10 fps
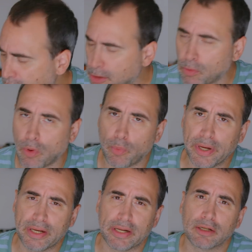So what
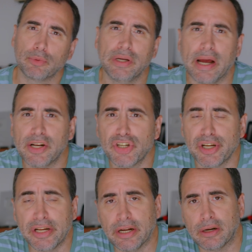we did is we
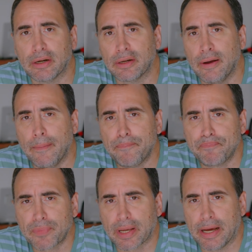engineered
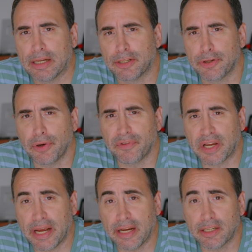a
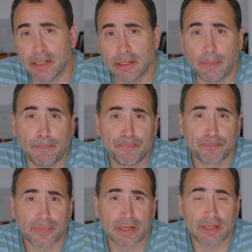certification
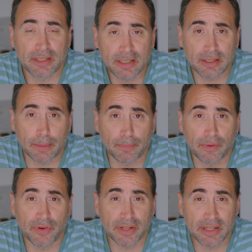
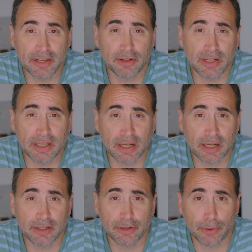system that literally
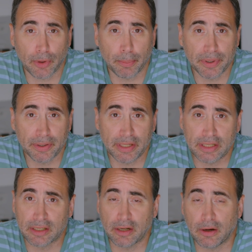tests your
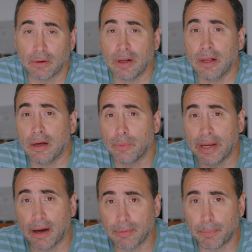abilities. So
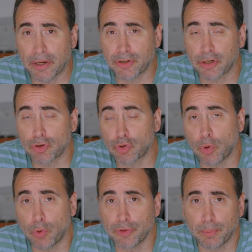we have a bunch of
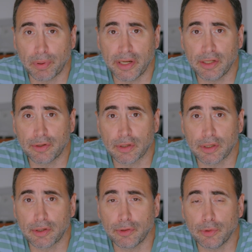controls in place
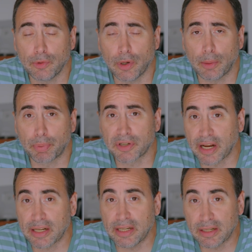to uh,
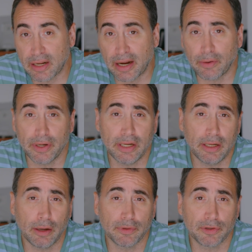protect the
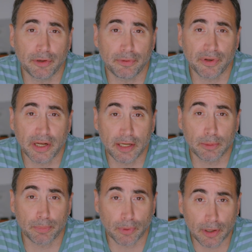integrity of the
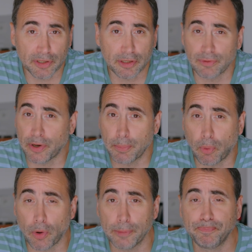certification process, very
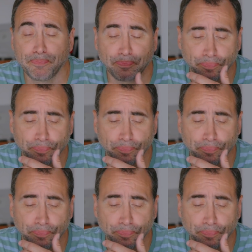important.